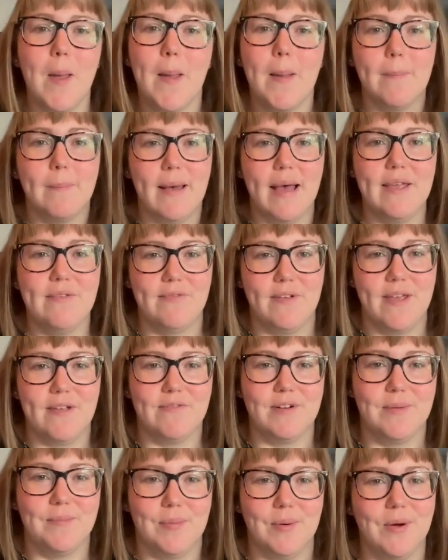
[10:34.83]
my
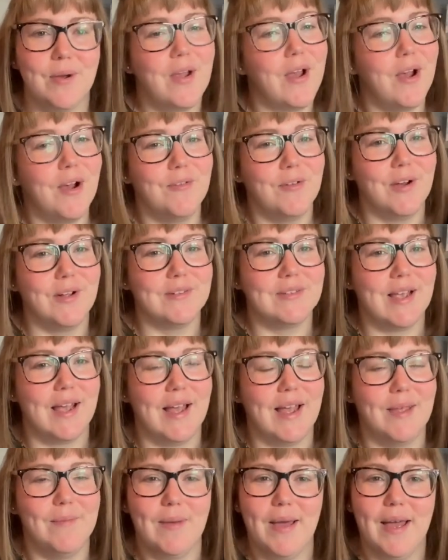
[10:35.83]
favourite book of all
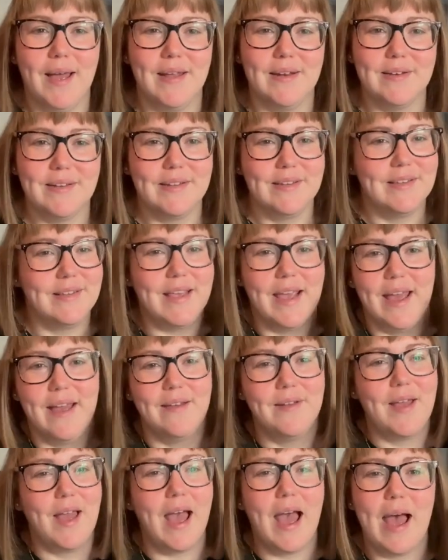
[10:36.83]
time, and yeah,
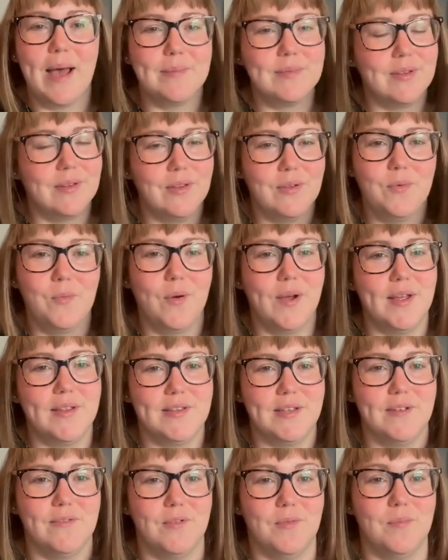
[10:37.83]
absolute
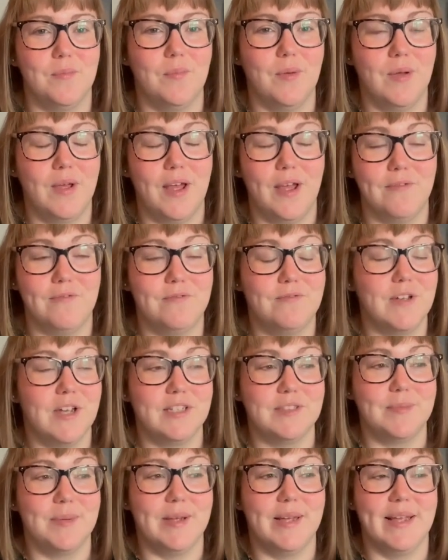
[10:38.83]
worthy of
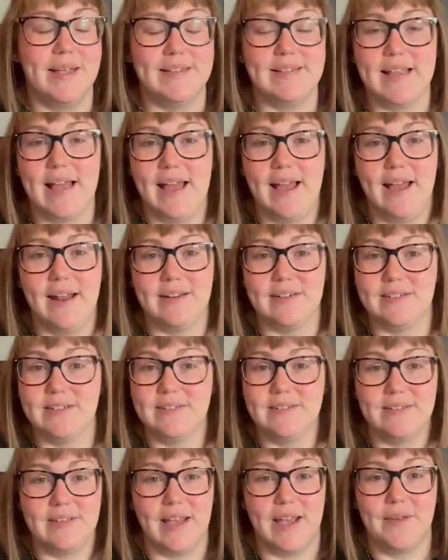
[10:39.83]
first place. And
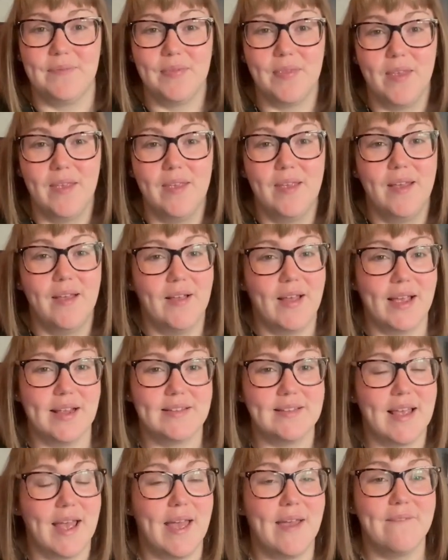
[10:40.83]
yeah, like I
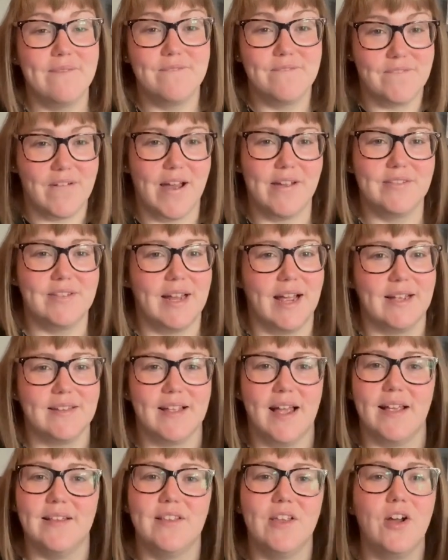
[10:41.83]
said, 5 stars,
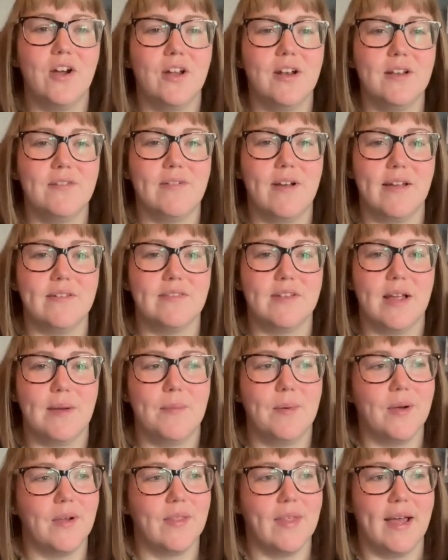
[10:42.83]
guys. The only 5-star
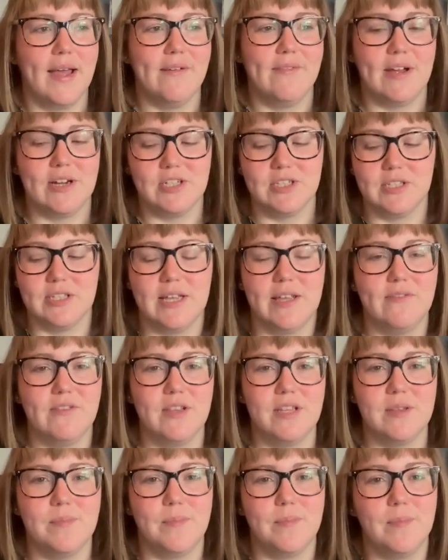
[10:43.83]
book that I've actually given
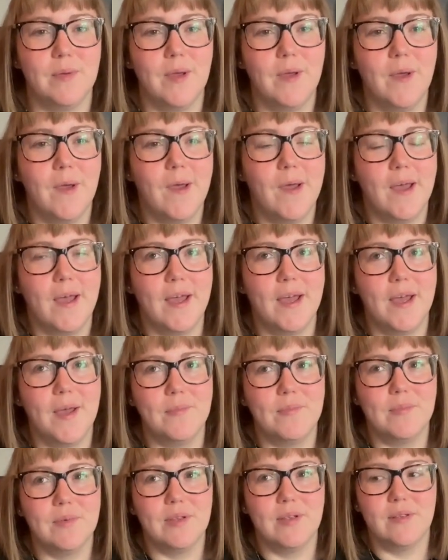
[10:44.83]
this
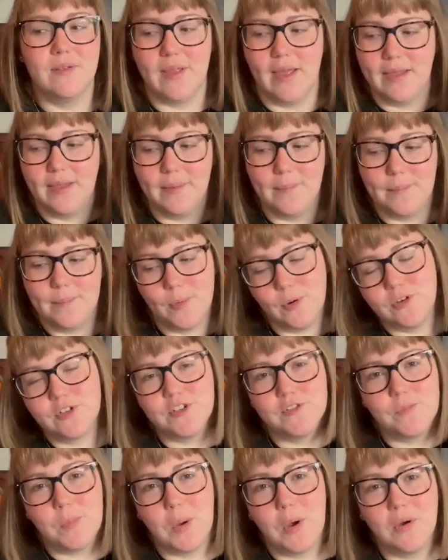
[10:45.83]
like bunch
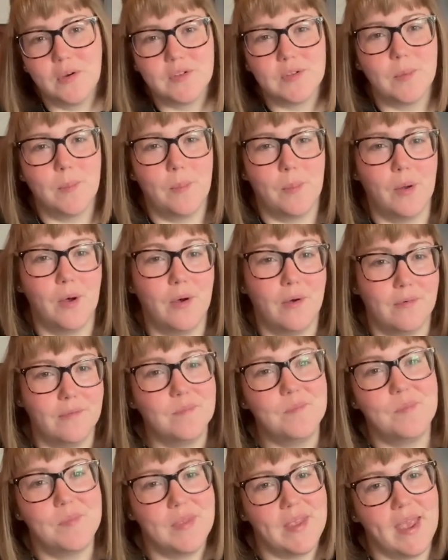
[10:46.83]
of books, but
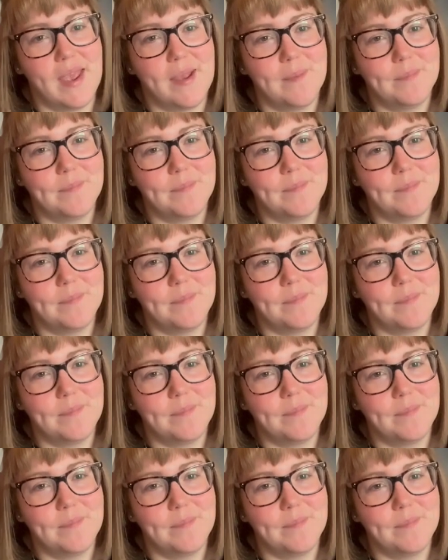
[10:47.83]
yeah.